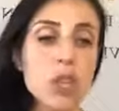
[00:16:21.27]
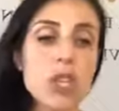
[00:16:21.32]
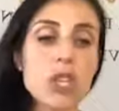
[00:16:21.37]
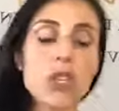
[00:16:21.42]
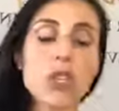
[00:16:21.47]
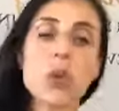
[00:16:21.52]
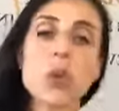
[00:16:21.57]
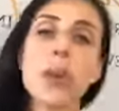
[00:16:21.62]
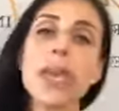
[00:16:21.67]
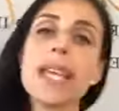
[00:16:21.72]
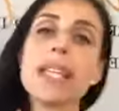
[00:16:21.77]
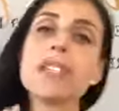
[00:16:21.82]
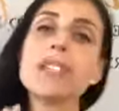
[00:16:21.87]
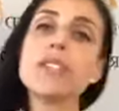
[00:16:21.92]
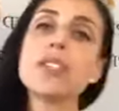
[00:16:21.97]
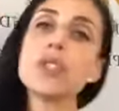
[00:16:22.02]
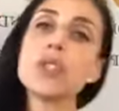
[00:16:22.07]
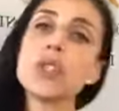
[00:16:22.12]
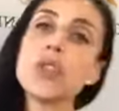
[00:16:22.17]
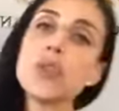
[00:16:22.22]
So we get to
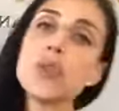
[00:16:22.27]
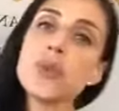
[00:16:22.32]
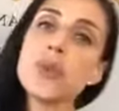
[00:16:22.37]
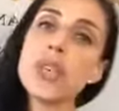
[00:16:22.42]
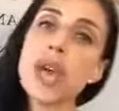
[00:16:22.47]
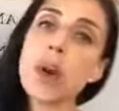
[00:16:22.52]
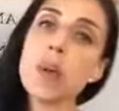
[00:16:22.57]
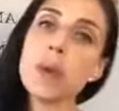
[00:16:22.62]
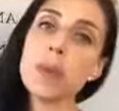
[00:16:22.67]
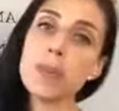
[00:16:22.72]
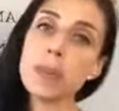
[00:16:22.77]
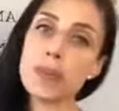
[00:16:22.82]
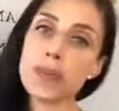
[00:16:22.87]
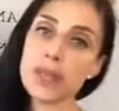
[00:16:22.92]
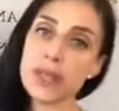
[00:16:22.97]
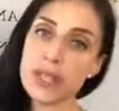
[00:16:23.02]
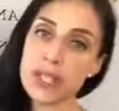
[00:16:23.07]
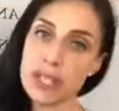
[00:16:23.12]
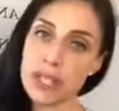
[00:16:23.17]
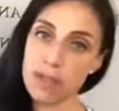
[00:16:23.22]
choose how we
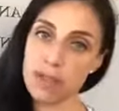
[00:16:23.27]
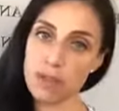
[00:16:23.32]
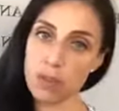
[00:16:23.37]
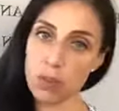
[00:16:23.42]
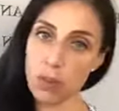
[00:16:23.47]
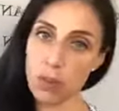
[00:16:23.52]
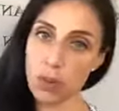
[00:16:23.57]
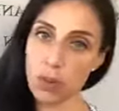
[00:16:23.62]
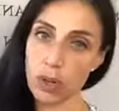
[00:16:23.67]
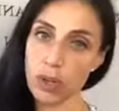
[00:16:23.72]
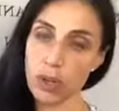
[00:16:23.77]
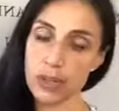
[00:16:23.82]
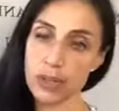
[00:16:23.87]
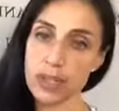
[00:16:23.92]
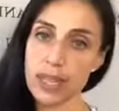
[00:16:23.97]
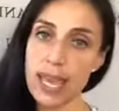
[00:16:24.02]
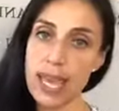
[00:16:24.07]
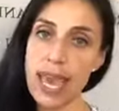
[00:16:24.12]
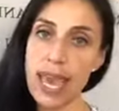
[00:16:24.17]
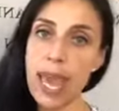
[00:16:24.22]
perceive the world
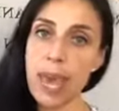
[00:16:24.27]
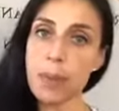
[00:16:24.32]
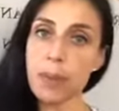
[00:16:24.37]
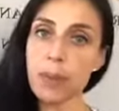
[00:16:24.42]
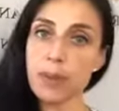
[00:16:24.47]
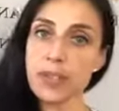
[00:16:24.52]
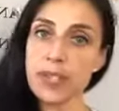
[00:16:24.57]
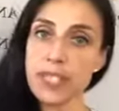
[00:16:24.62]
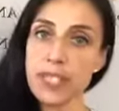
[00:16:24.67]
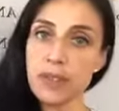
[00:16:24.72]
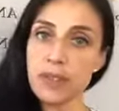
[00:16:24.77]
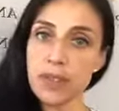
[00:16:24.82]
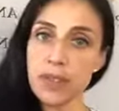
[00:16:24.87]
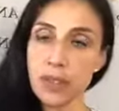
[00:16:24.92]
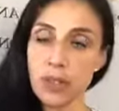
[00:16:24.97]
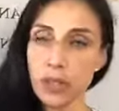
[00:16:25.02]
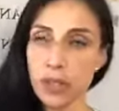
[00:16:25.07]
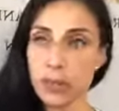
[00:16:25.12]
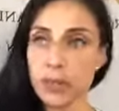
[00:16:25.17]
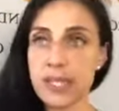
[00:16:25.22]
and perceive
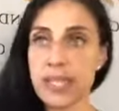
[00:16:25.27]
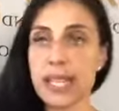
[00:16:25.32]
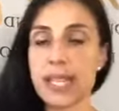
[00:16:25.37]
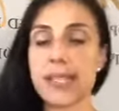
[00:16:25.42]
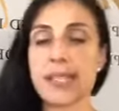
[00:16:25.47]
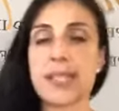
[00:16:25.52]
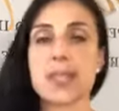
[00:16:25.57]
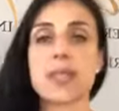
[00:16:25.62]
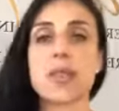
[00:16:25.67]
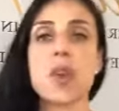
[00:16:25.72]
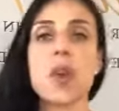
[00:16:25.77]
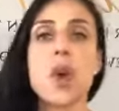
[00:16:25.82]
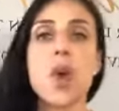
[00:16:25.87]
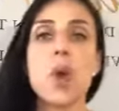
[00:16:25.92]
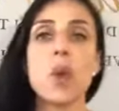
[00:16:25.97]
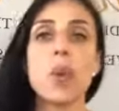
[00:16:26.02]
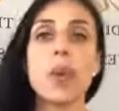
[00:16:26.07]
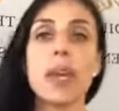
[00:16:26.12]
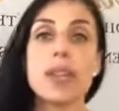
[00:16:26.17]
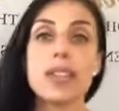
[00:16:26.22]
circumstances.
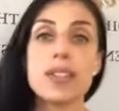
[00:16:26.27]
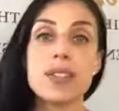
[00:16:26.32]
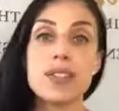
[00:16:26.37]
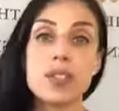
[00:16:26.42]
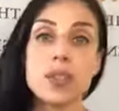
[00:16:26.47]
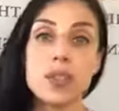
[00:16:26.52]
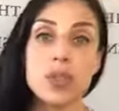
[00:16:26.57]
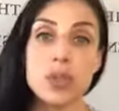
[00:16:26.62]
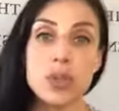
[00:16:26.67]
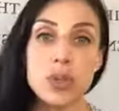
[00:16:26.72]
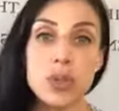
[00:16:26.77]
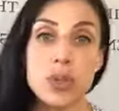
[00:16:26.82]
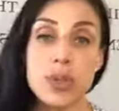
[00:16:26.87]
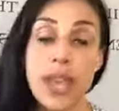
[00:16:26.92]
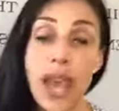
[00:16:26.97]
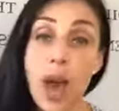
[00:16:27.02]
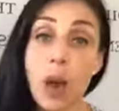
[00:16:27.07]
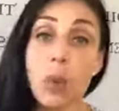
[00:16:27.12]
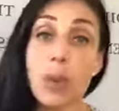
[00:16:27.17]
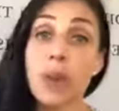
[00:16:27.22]
We get to choose
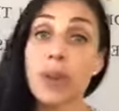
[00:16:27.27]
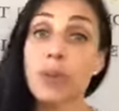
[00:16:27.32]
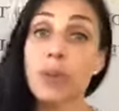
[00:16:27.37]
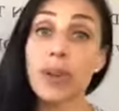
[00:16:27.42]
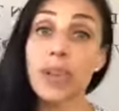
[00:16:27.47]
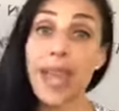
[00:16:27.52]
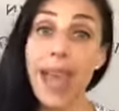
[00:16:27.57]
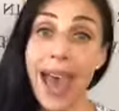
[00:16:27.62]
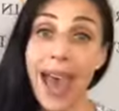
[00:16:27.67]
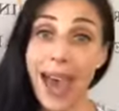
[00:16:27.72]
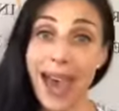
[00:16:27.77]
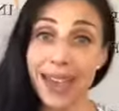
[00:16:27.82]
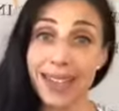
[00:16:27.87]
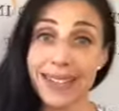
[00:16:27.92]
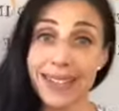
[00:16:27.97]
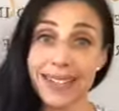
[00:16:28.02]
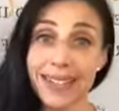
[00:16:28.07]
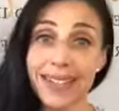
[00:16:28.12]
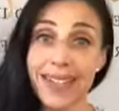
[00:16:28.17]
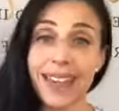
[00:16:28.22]
how we
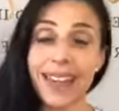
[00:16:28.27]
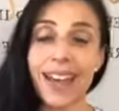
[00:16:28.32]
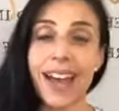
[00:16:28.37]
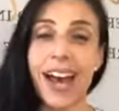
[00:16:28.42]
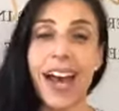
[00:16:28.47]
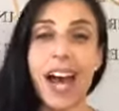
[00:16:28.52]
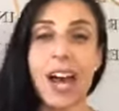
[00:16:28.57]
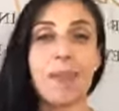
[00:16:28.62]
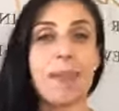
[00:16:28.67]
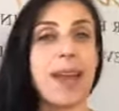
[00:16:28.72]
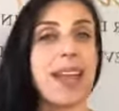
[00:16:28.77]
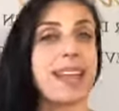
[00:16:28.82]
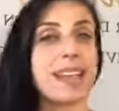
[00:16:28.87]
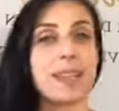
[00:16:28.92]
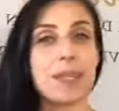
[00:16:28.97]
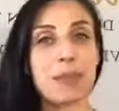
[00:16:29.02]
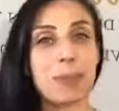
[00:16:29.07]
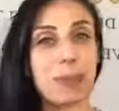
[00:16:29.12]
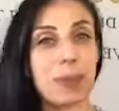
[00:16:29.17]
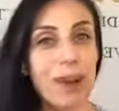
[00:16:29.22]
react. And
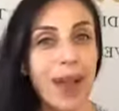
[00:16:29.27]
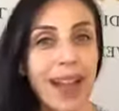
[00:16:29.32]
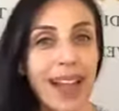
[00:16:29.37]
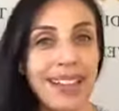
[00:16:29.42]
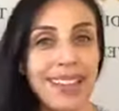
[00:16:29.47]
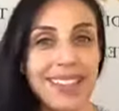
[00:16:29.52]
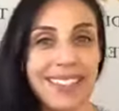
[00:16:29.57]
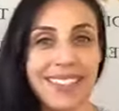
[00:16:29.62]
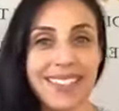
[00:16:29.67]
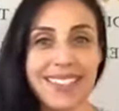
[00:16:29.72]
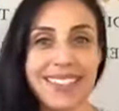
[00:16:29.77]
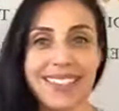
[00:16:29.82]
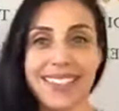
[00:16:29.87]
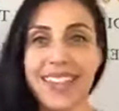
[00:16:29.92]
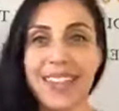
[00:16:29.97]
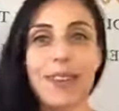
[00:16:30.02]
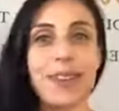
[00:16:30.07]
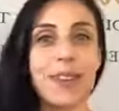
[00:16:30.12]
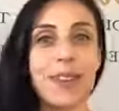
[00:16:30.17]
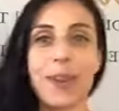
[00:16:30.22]
it's a practice
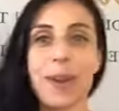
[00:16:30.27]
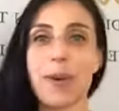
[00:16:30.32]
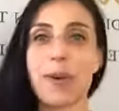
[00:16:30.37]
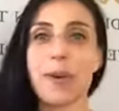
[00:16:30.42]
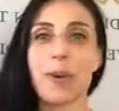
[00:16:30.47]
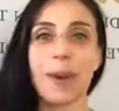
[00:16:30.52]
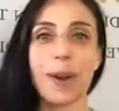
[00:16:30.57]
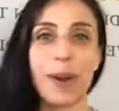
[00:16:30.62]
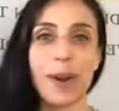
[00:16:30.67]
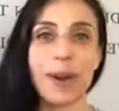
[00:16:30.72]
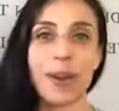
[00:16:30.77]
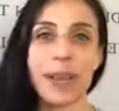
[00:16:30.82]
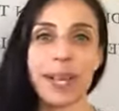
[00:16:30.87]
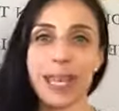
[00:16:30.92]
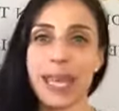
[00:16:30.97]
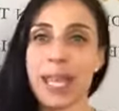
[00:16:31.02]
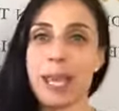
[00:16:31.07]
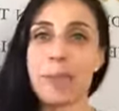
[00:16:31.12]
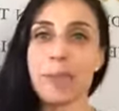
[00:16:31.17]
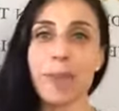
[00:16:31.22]
skill that we're all going to
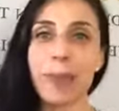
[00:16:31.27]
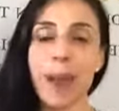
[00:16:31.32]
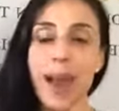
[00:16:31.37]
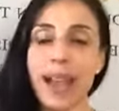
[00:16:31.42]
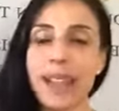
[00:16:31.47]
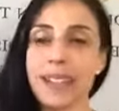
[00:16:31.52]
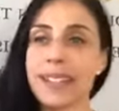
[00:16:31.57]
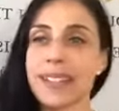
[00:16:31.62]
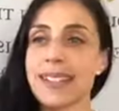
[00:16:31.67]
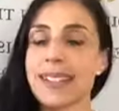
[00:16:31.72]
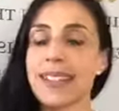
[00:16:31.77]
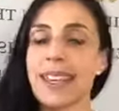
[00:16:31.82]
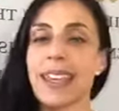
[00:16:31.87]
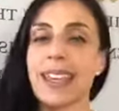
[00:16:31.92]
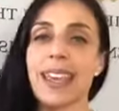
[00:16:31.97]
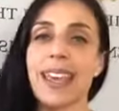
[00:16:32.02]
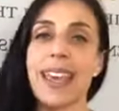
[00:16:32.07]
keep practicing.